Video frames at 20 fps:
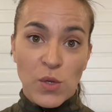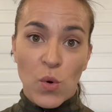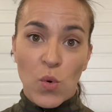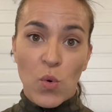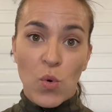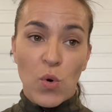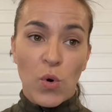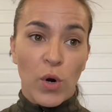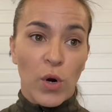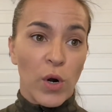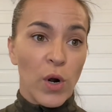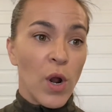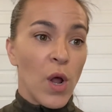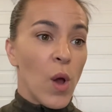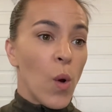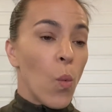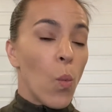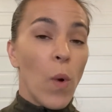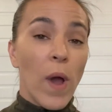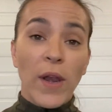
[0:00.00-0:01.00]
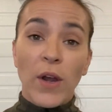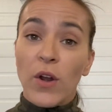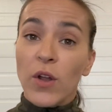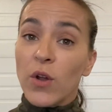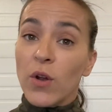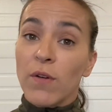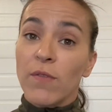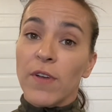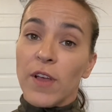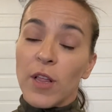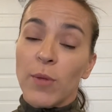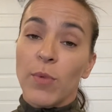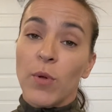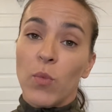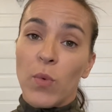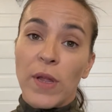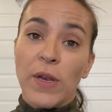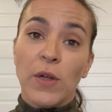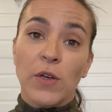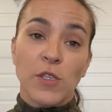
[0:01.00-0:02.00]
or when are your available
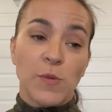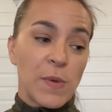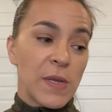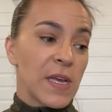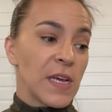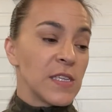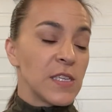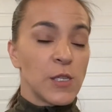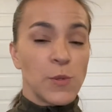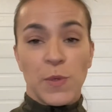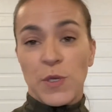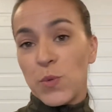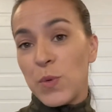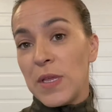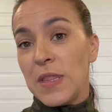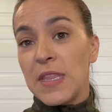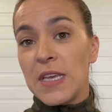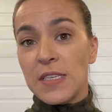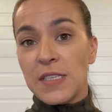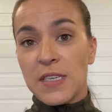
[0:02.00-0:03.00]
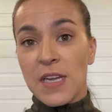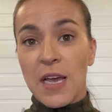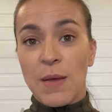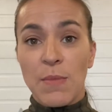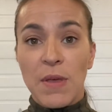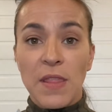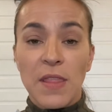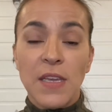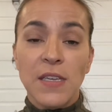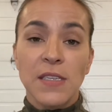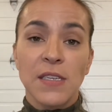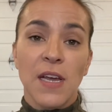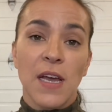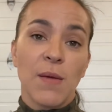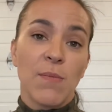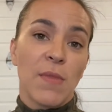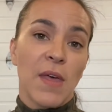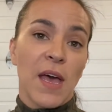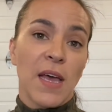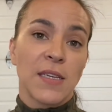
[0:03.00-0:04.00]
windows, because it's between this time and this
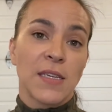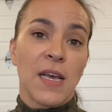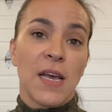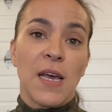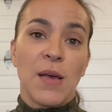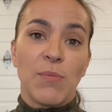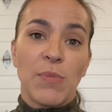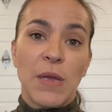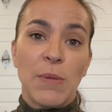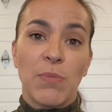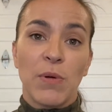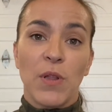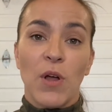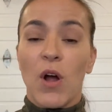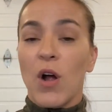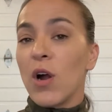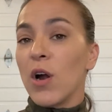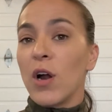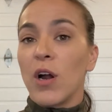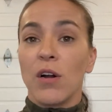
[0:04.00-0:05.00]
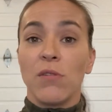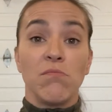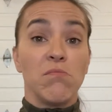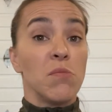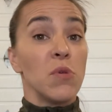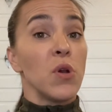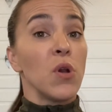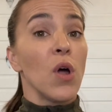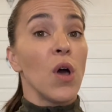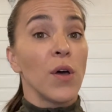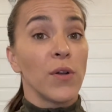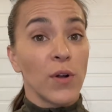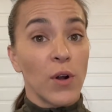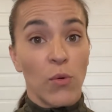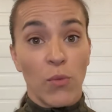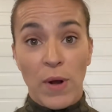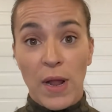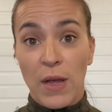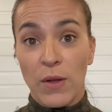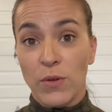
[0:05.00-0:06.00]
time that people are not
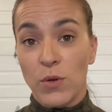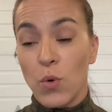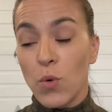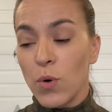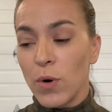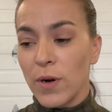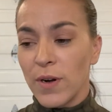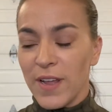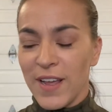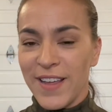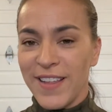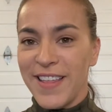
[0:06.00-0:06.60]
around, or